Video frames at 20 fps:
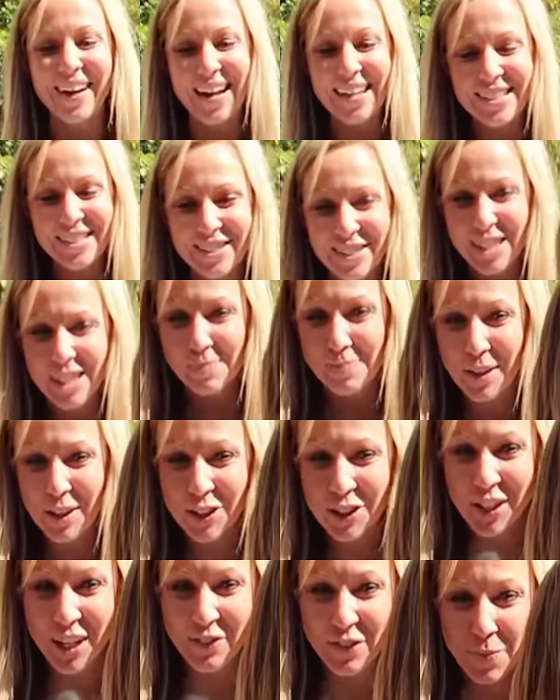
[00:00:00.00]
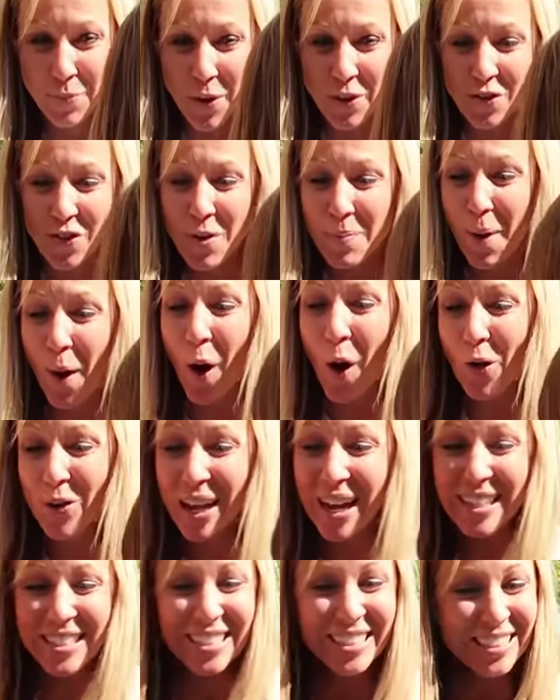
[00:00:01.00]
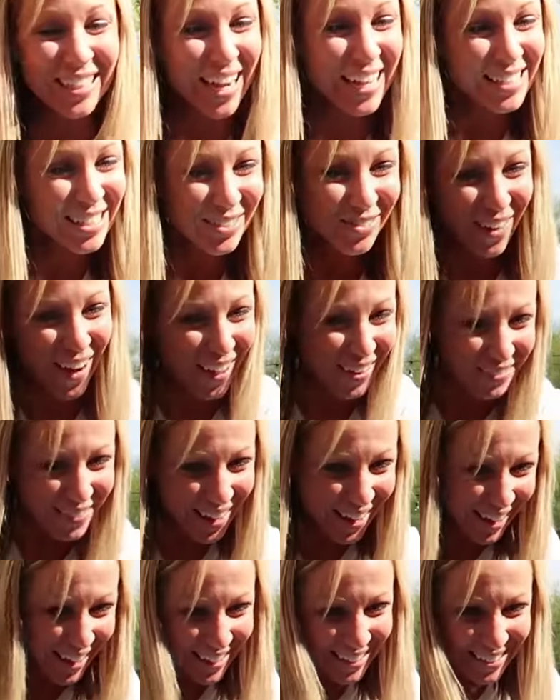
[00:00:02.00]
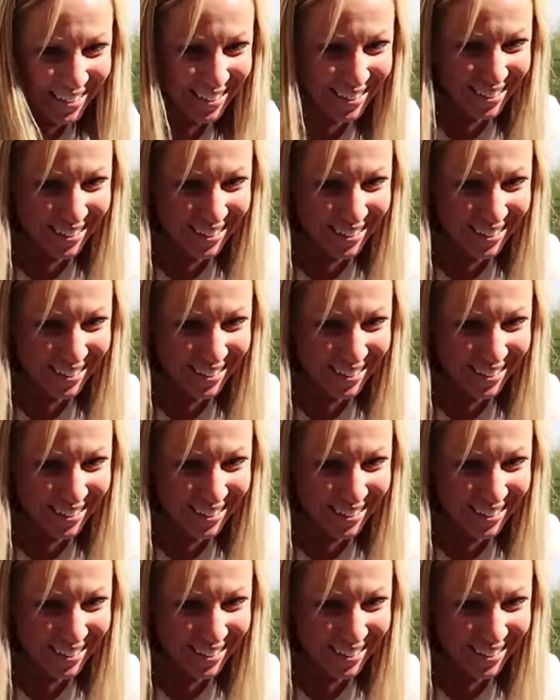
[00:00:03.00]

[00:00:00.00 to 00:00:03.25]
Rice Krispie treat for both of you, but hold on just one minute.